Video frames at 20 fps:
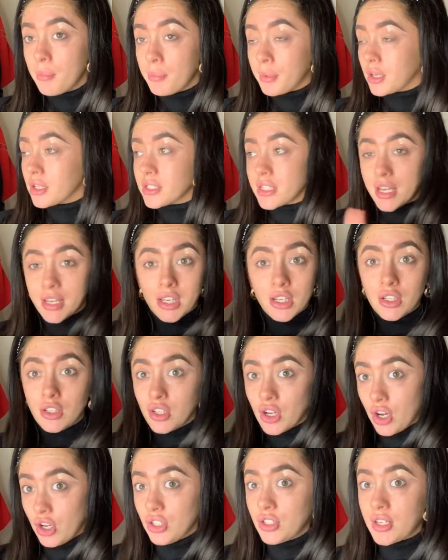because I
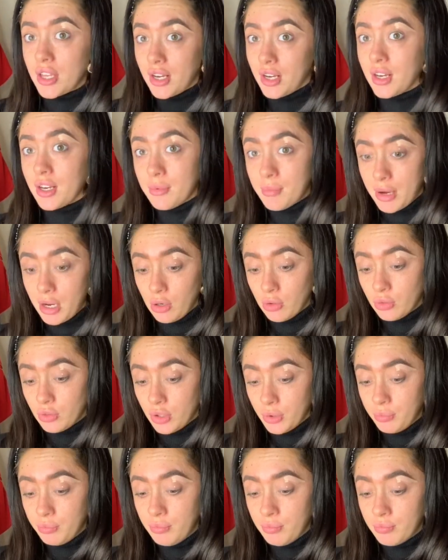cannot get into my own room.